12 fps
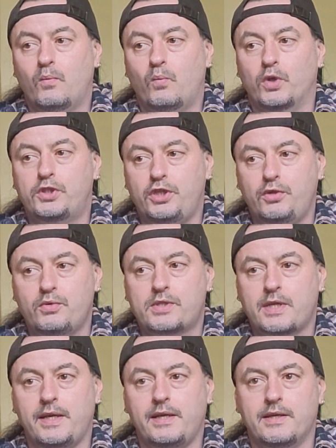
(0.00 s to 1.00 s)
what you
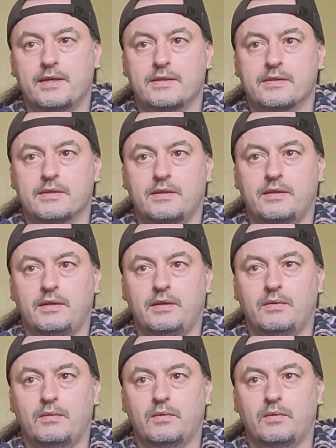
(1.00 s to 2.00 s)
say is,
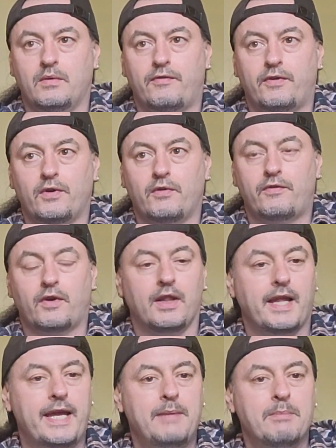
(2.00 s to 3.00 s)
for a
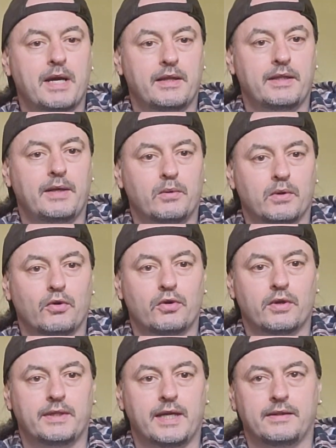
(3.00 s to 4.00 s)
layman, they would look
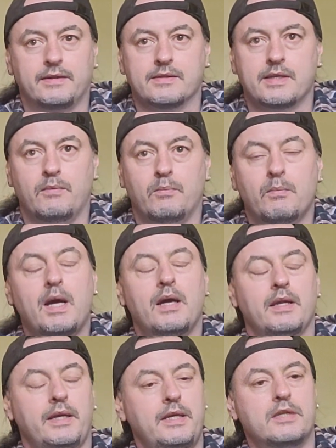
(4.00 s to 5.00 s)
at that and say,
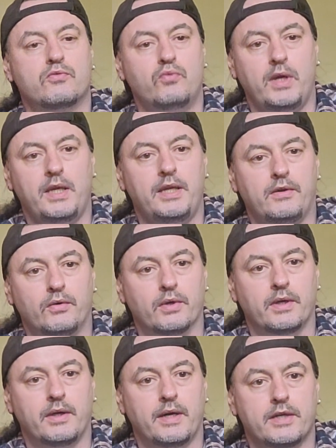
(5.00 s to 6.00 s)
man, he's really good
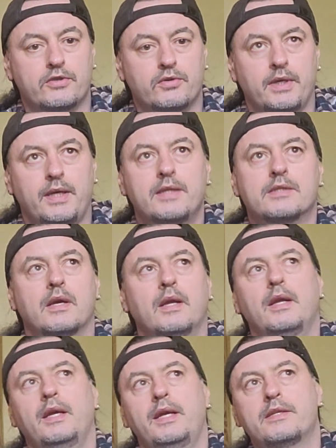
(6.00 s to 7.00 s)
at archery,
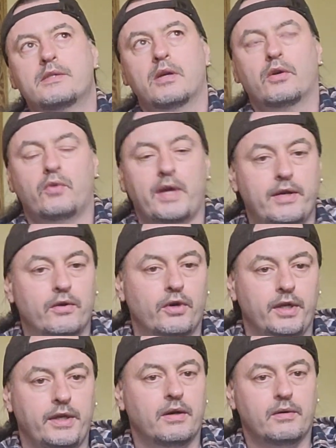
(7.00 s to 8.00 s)
he's got a great
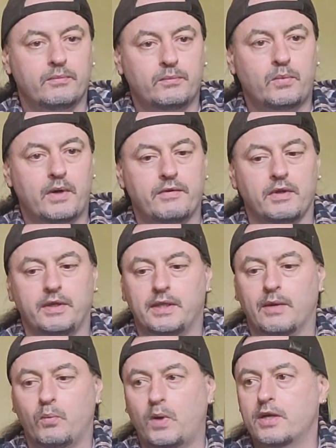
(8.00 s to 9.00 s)
eye, whatever like
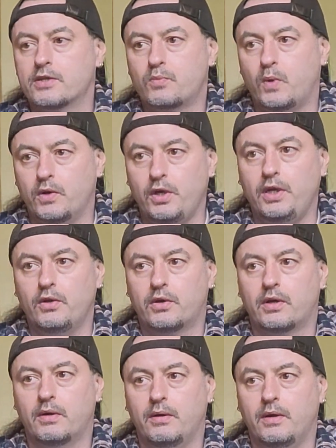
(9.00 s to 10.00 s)
that. Whereas when I look
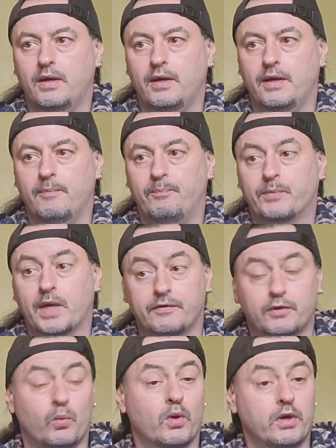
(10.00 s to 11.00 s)
at
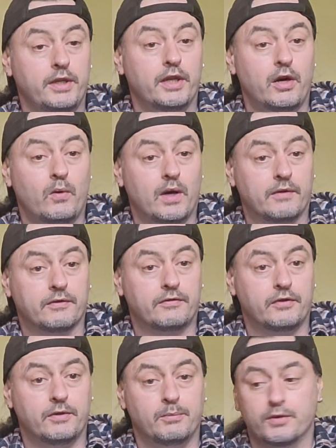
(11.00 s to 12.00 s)
after what I know after
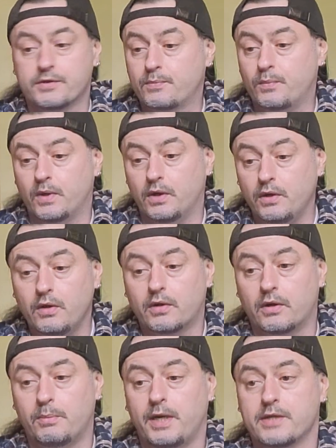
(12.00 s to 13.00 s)
5 months, when I look
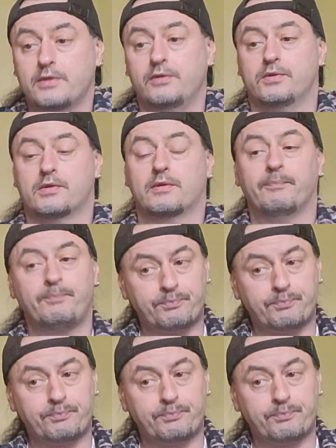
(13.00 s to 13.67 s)
at a person who's